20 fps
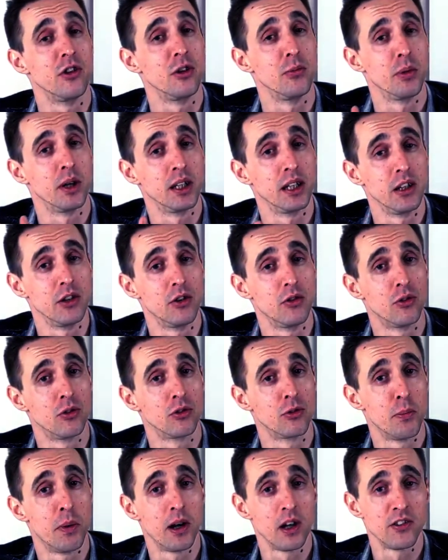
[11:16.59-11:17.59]
you might need to
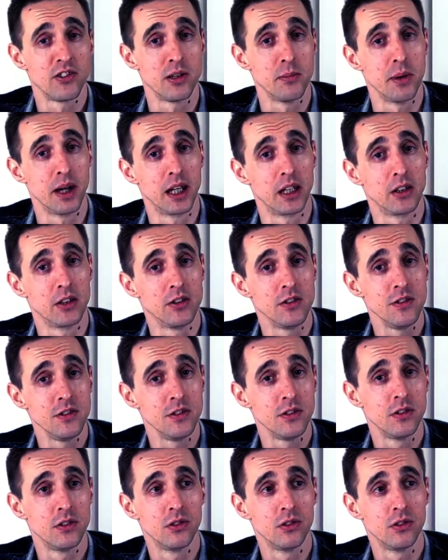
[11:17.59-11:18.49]
talk to policymakers,